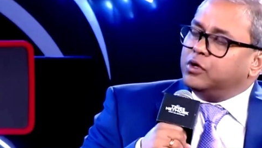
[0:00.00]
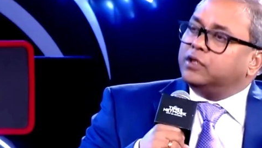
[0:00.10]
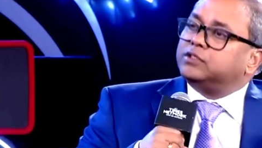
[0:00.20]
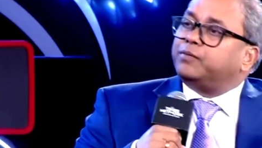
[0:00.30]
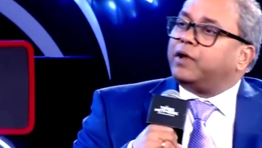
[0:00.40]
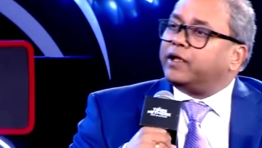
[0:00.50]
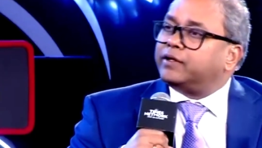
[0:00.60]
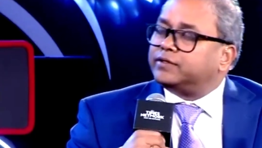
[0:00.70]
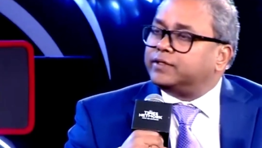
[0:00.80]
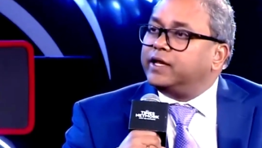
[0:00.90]

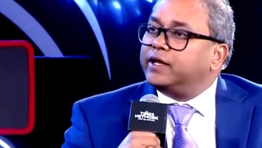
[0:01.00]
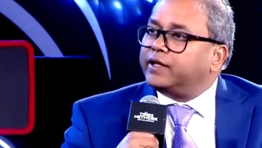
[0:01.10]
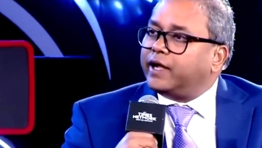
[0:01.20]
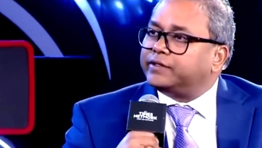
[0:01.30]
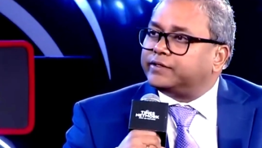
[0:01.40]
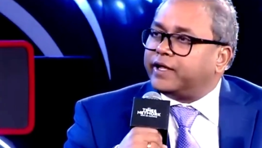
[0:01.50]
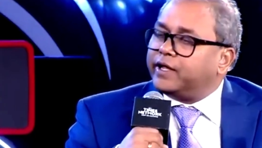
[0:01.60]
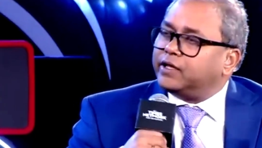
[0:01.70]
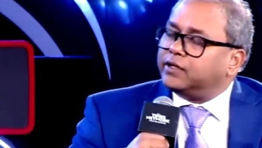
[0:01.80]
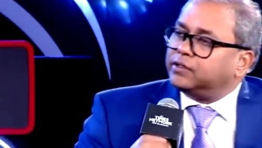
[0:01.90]
supply steel at that
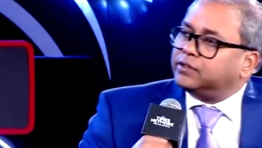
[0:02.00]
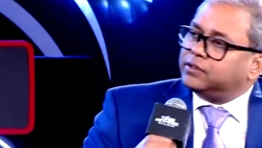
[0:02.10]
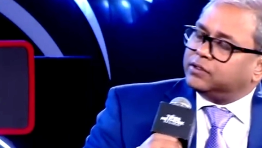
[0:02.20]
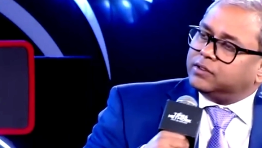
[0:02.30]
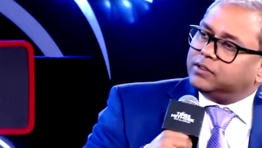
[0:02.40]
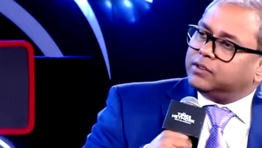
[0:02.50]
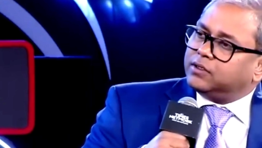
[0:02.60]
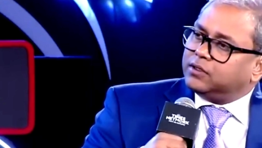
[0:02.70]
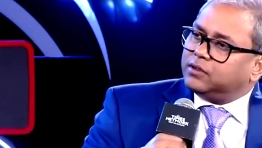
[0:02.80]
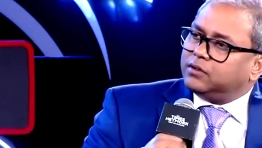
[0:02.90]
scale?
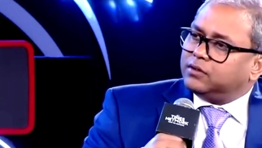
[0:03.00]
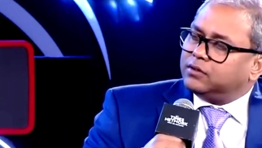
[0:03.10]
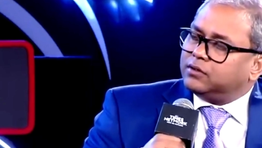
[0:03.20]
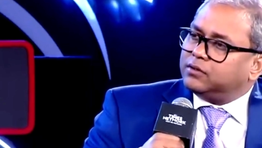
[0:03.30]
Of course, building a